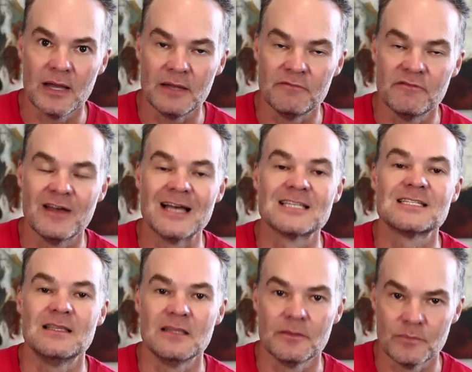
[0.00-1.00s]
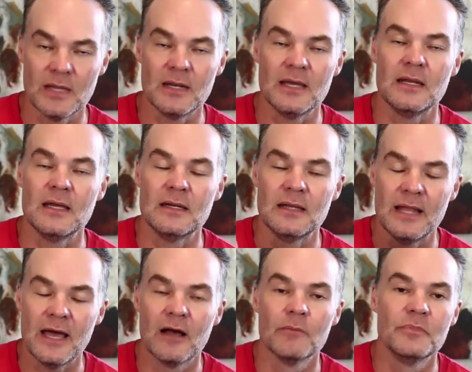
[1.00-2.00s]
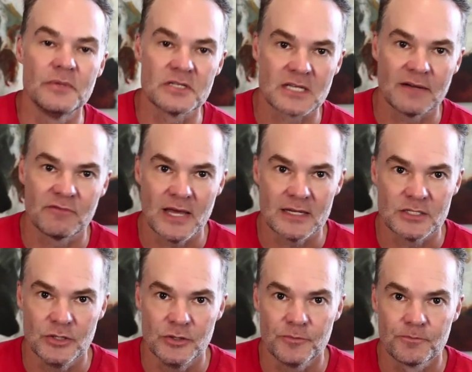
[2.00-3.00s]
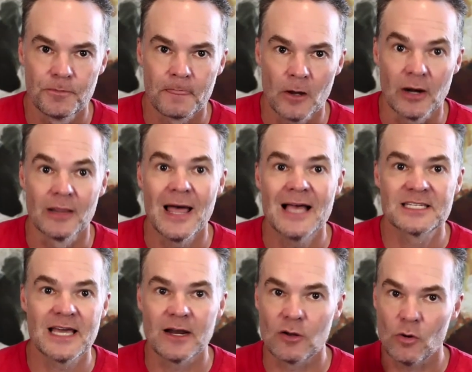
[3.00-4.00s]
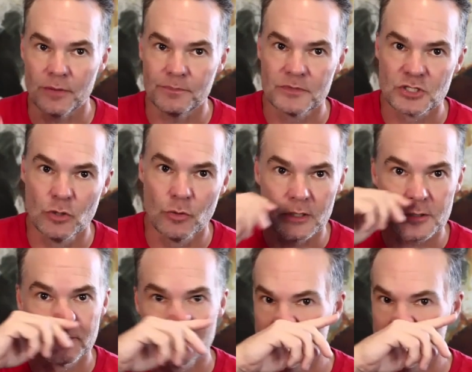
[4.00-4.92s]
invest in them and help them discover that too. All right, last category, stewards.